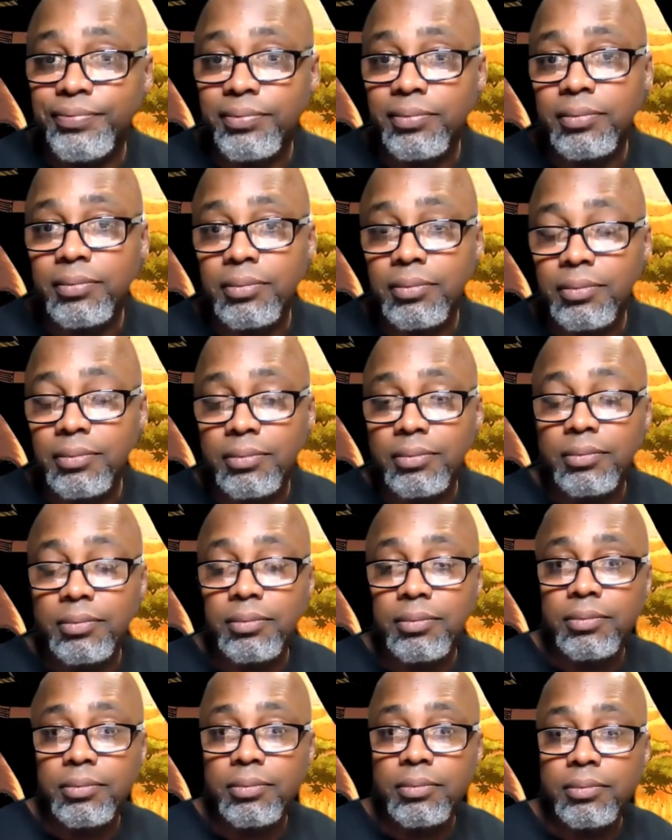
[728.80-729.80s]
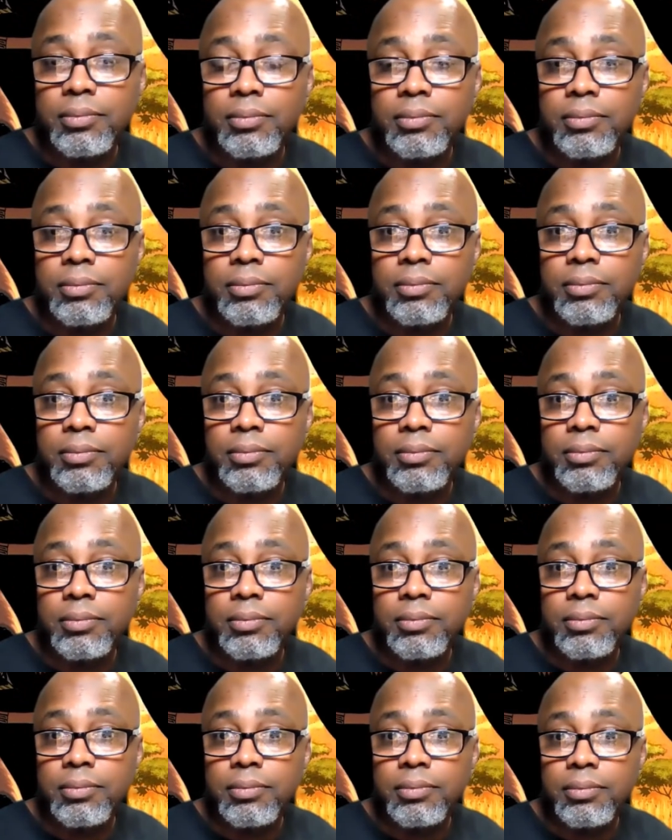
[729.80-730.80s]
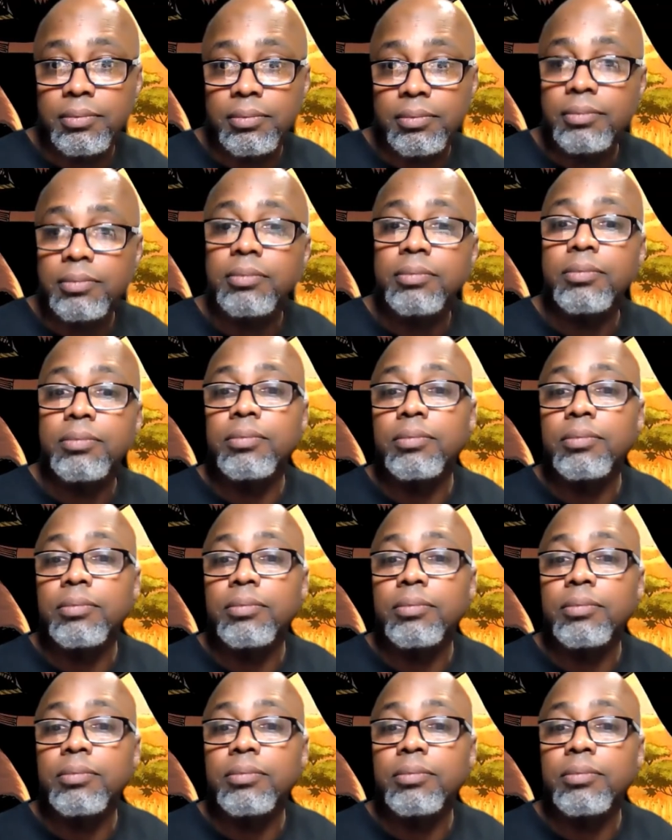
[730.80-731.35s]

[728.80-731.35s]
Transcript: No one is speaking in this clip.